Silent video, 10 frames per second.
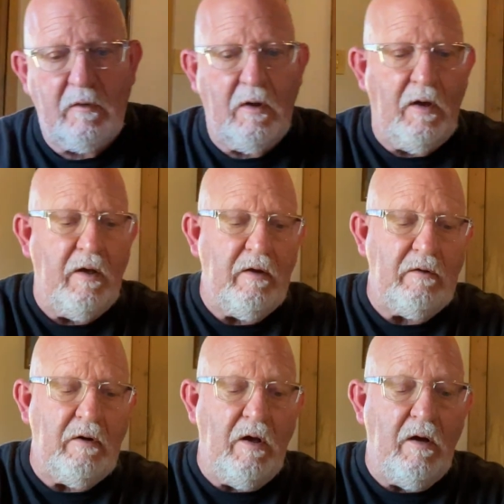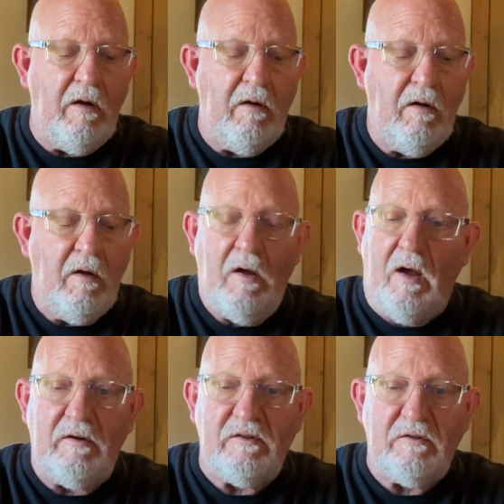and
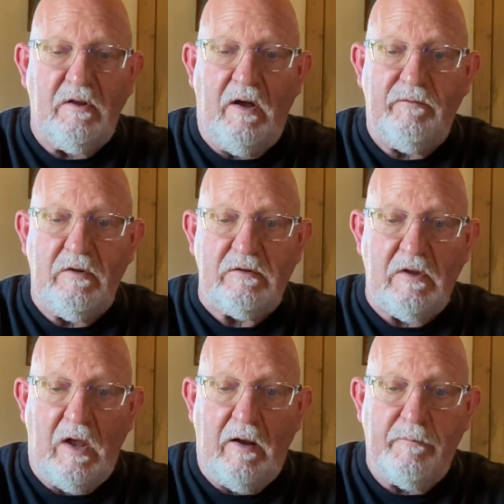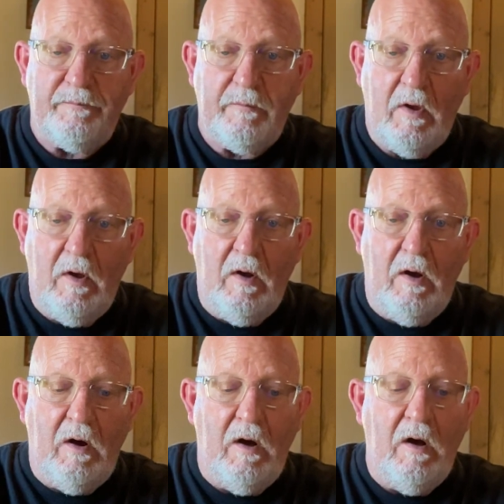I just love this thing.
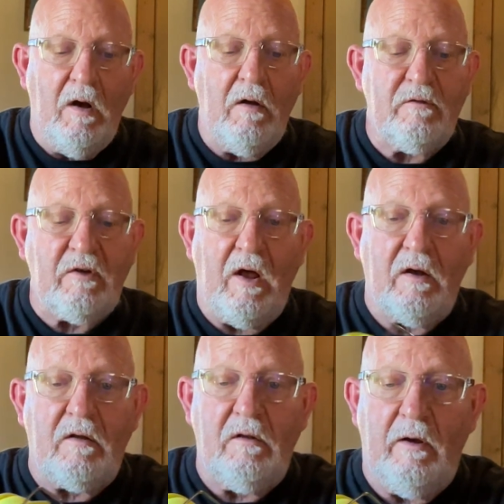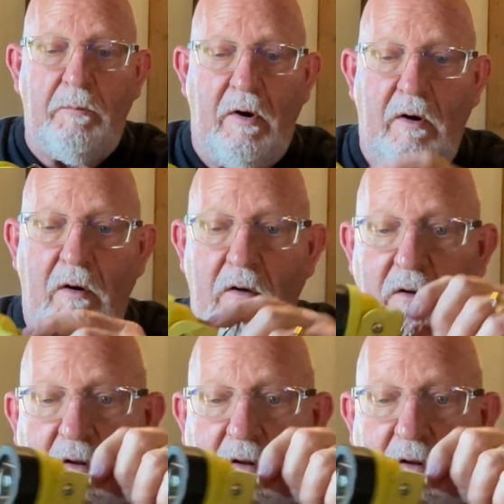It's got a clip here. You can